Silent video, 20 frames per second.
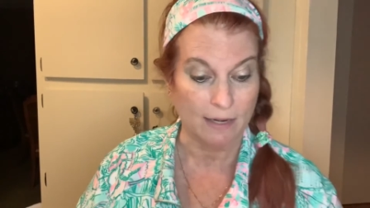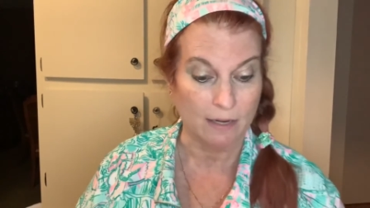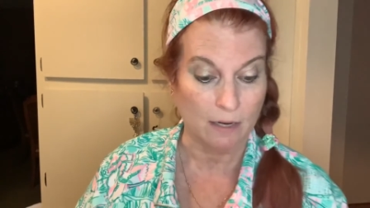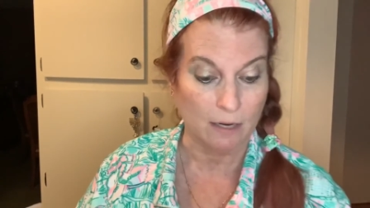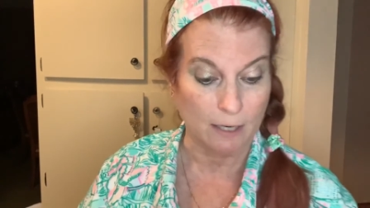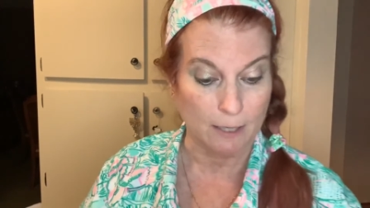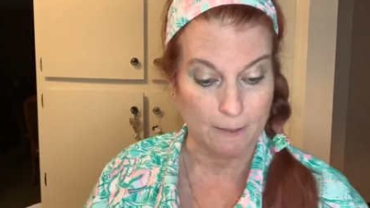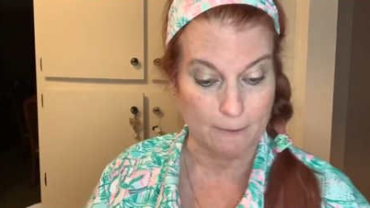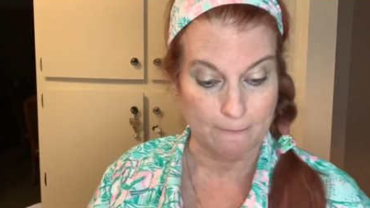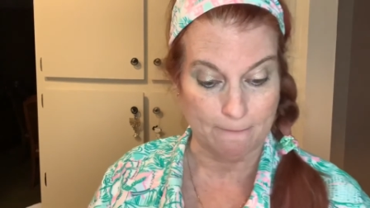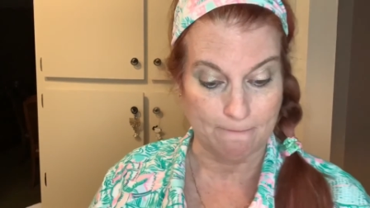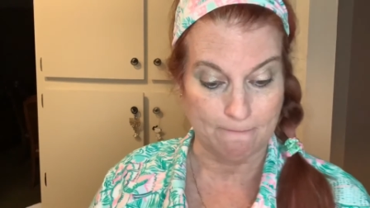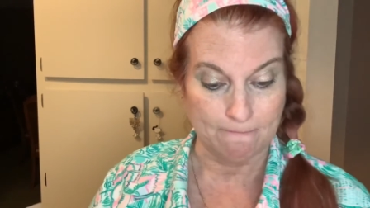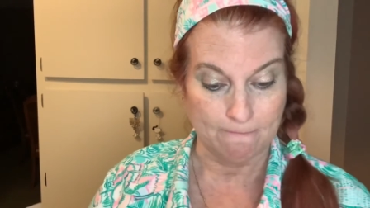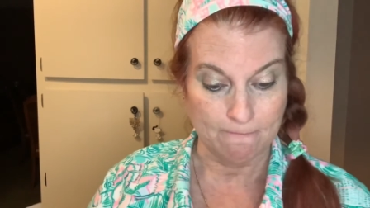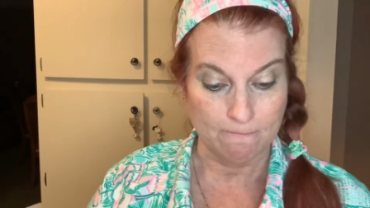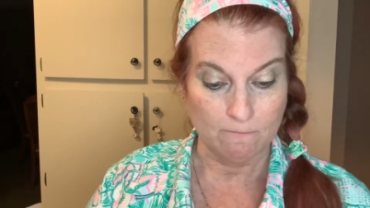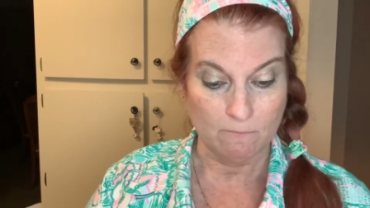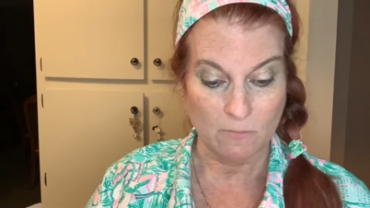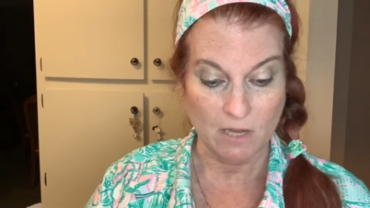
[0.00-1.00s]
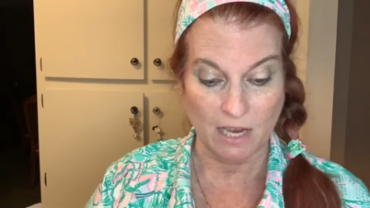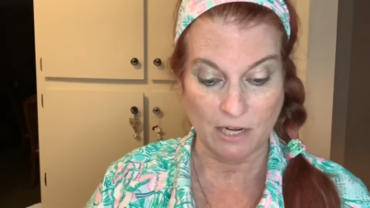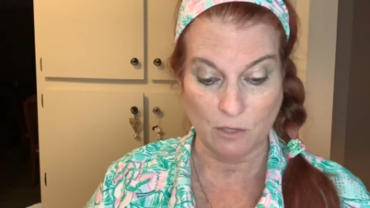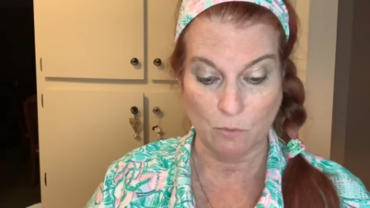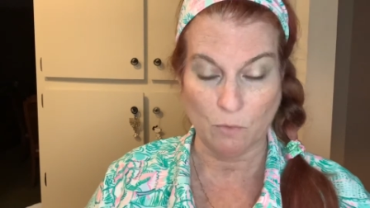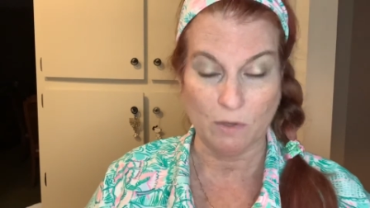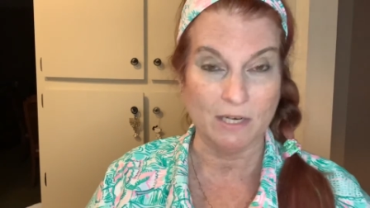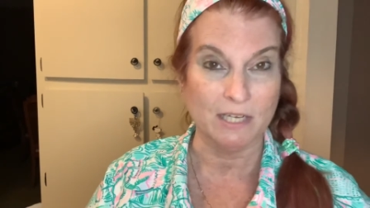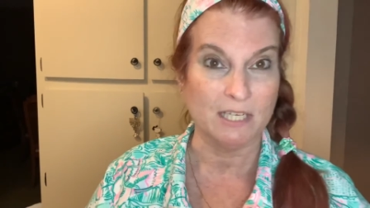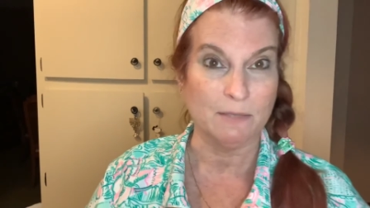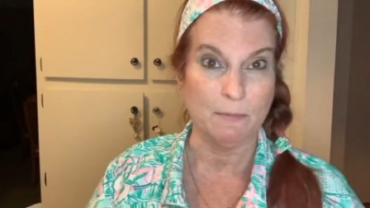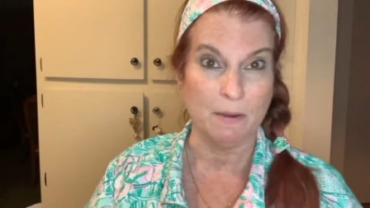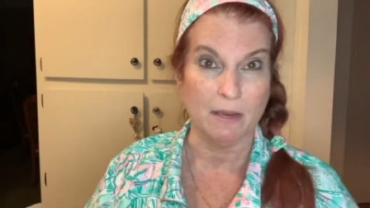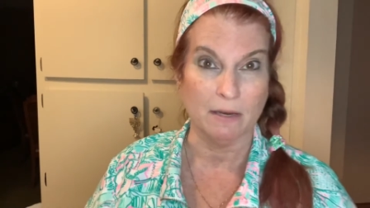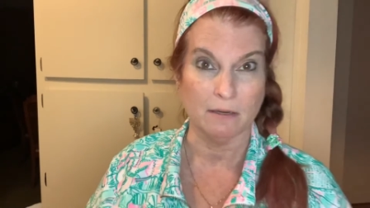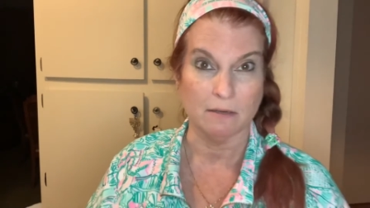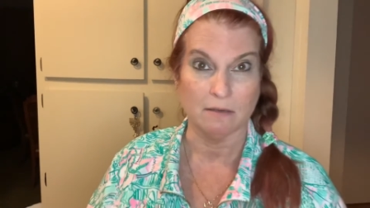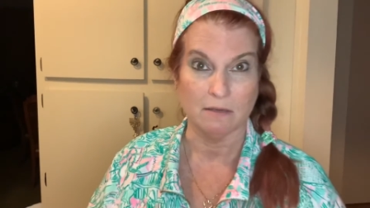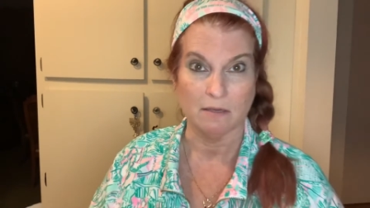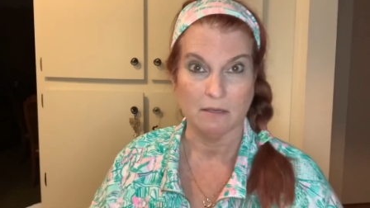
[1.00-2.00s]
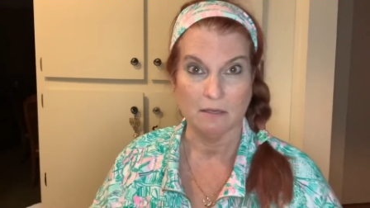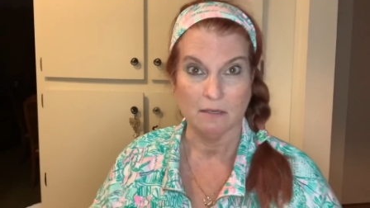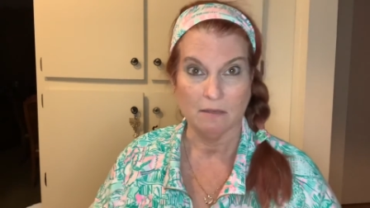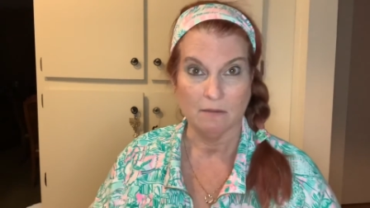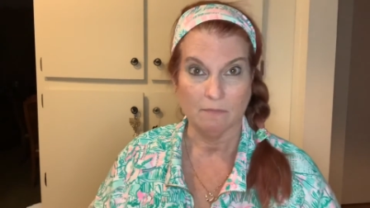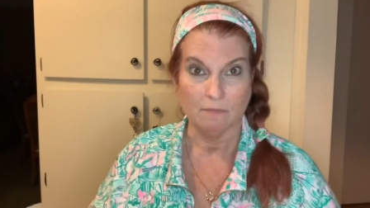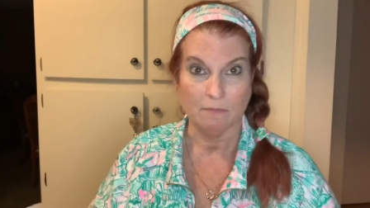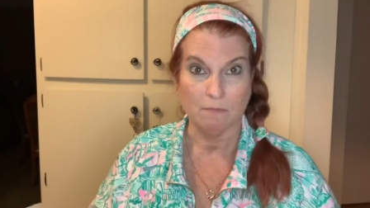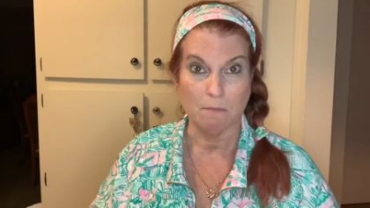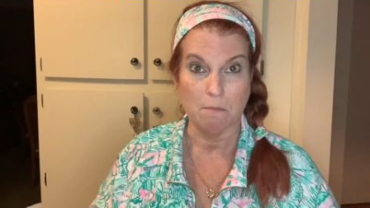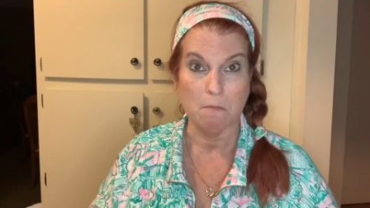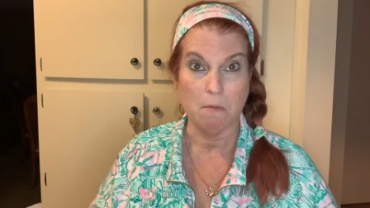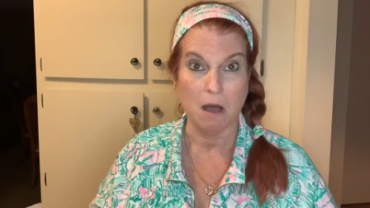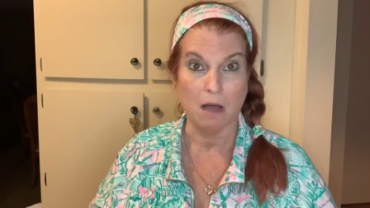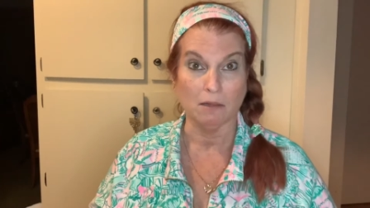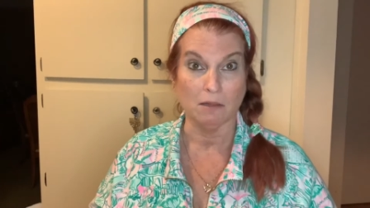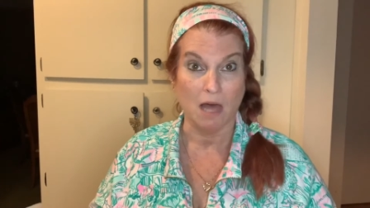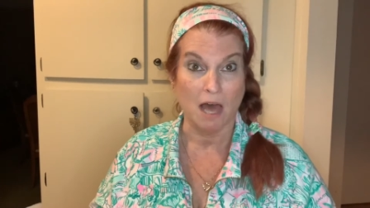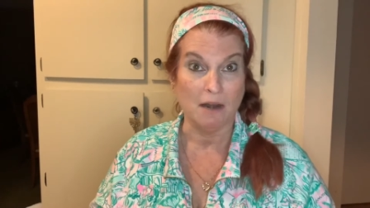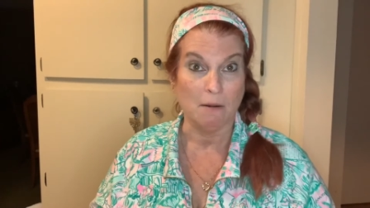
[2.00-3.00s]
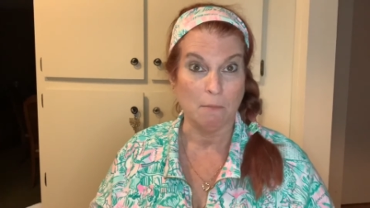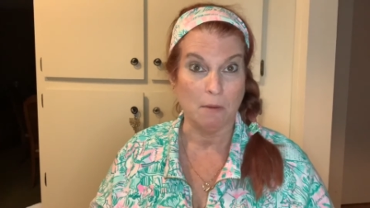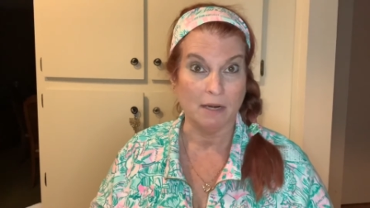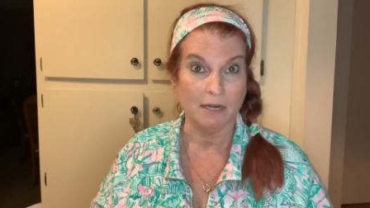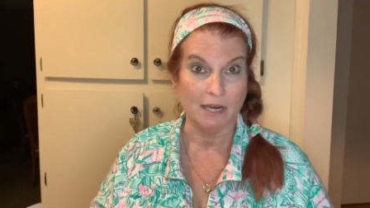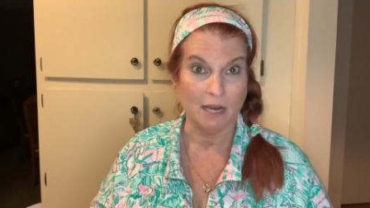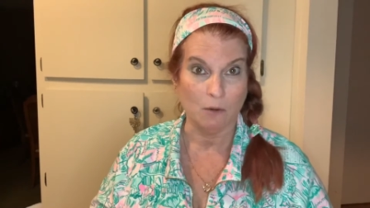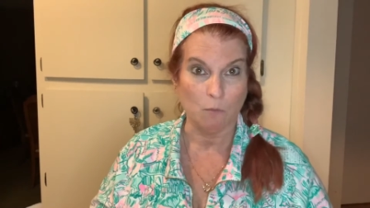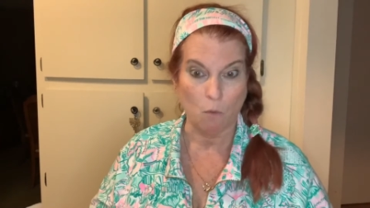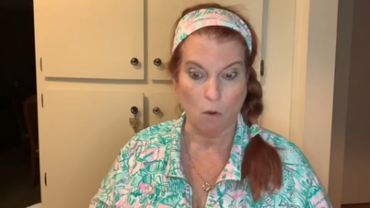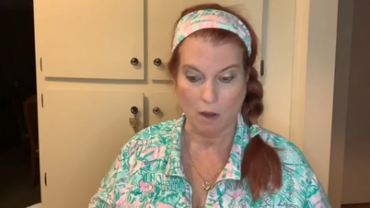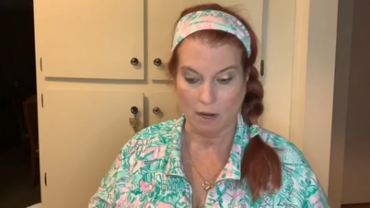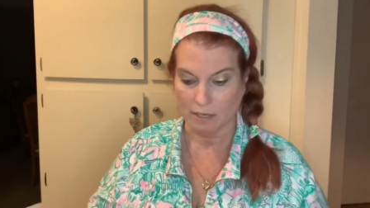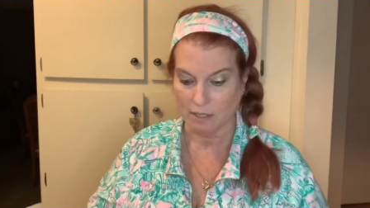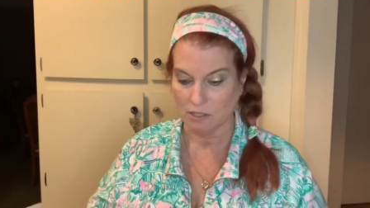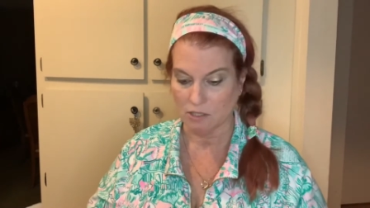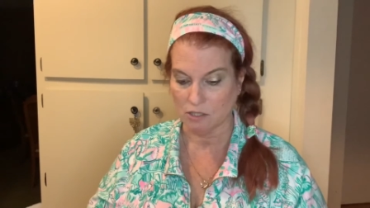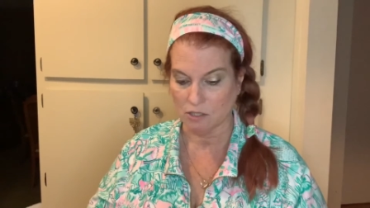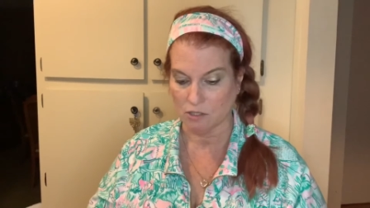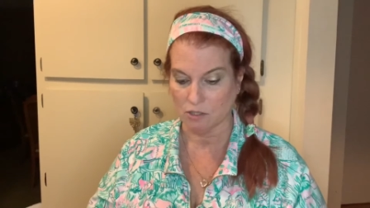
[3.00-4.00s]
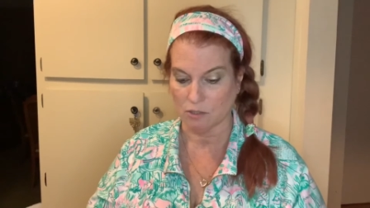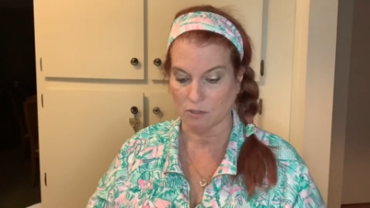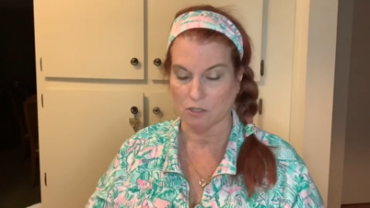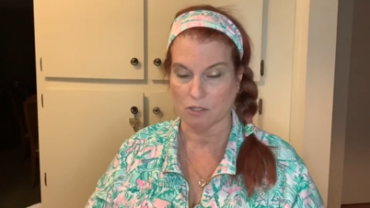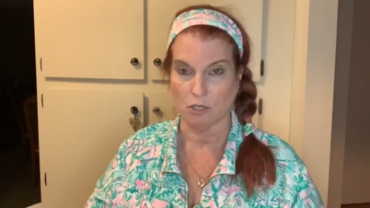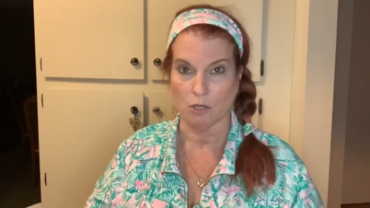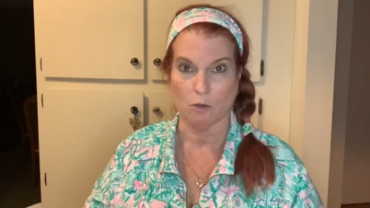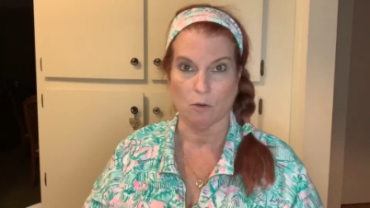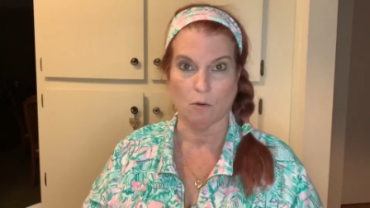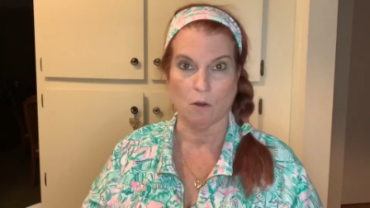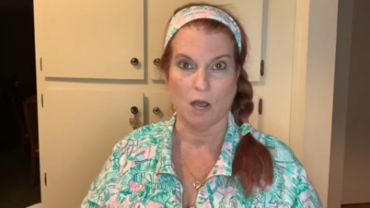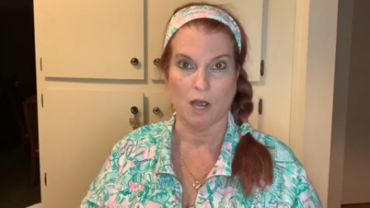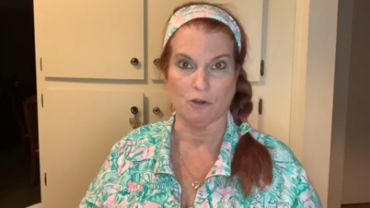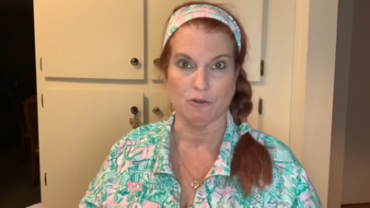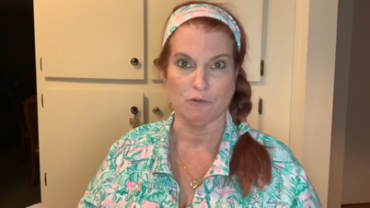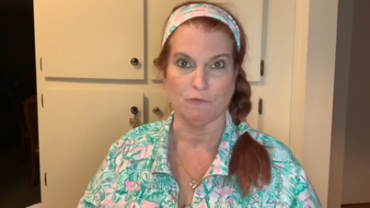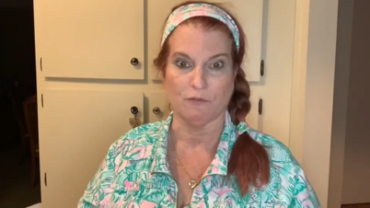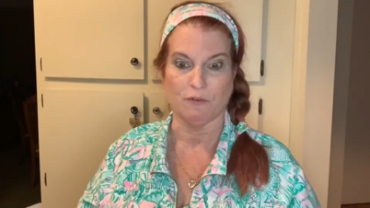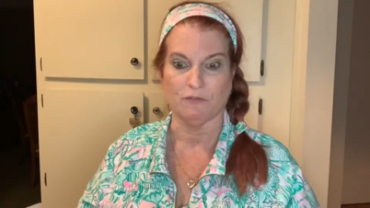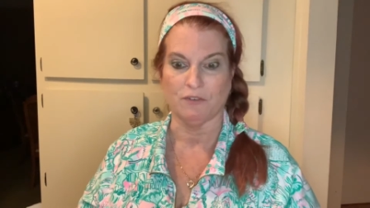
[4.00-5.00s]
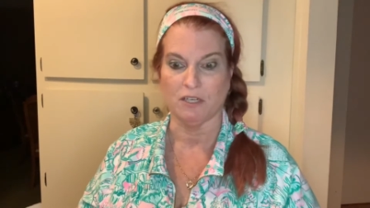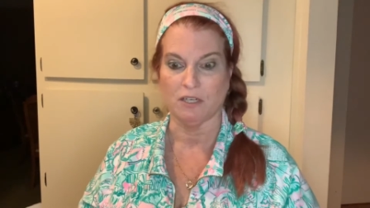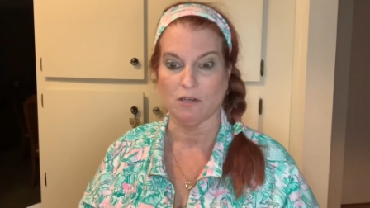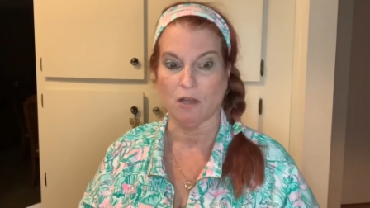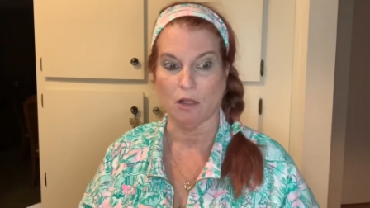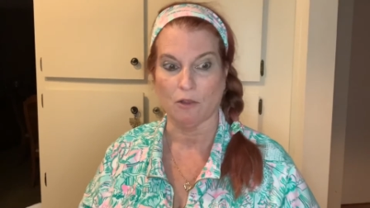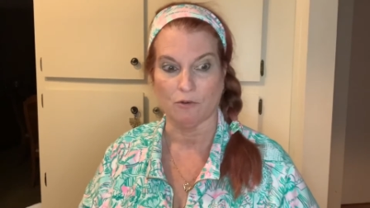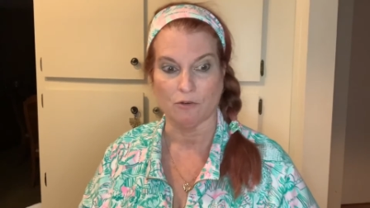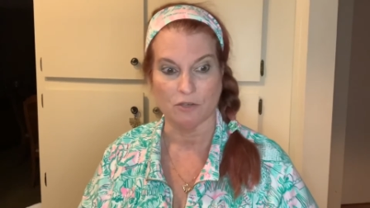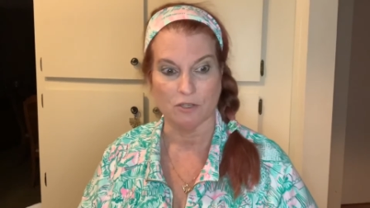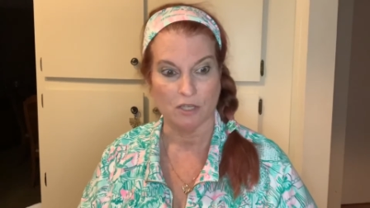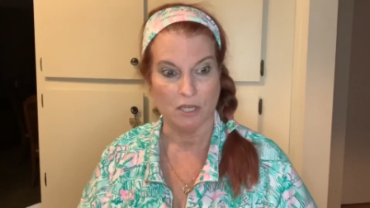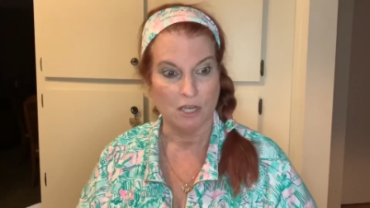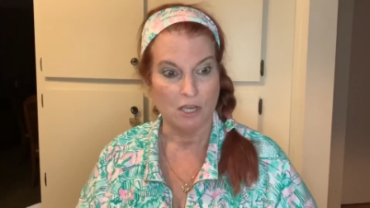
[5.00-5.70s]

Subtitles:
I didn't want to spend a lot of money on wines, so $115